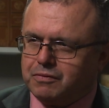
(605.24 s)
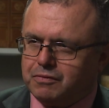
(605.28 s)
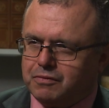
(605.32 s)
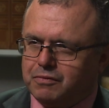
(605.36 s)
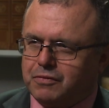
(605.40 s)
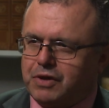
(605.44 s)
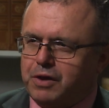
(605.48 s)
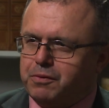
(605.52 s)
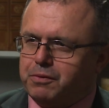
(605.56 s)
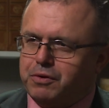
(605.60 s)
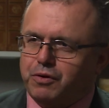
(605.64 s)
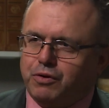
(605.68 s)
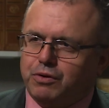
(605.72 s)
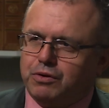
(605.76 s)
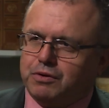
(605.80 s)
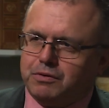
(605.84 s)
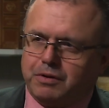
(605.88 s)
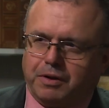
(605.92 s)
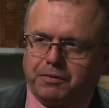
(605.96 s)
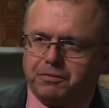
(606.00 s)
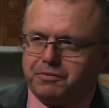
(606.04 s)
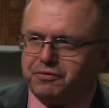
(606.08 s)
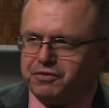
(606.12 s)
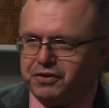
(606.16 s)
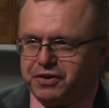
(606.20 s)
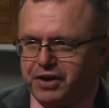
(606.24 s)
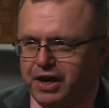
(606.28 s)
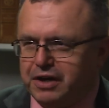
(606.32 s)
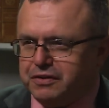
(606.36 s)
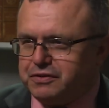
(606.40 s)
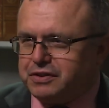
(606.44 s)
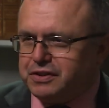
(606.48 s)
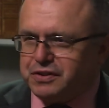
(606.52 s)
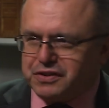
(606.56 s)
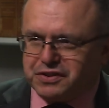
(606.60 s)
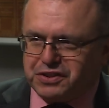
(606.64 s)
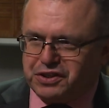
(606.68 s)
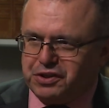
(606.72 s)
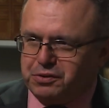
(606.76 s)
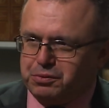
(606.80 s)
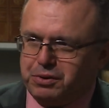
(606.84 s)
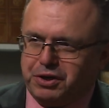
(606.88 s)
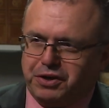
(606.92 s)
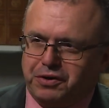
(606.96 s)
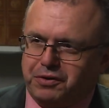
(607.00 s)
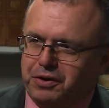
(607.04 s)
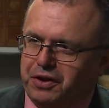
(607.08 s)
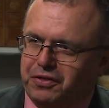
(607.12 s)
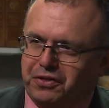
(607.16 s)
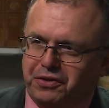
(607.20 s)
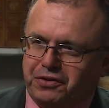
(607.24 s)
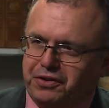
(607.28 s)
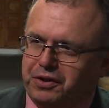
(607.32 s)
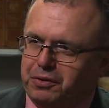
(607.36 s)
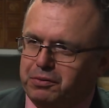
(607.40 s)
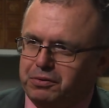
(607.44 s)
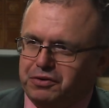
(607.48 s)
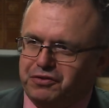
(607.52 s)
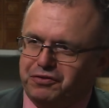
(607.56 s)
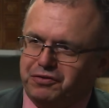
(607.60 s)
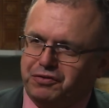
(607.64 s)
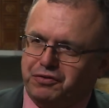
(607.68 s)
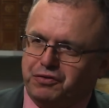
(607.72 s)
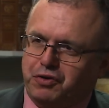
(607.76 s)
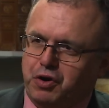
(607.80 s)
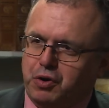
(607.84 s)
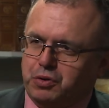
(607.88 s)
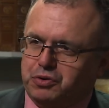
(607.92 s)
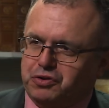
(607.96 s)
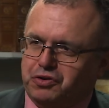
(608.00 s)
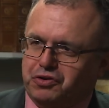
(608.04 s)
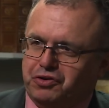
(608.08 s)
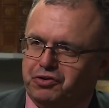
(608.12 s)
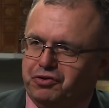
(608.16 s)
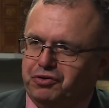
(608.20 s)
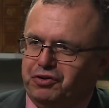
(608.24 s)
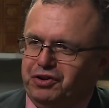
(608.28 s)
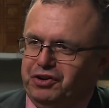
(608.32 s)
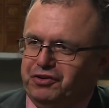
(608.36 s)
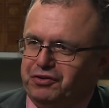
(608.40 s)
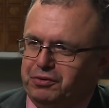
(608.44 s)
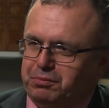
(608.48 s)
Mm, they were uh, redundancy in a way, though. I think they would exactly. wrote three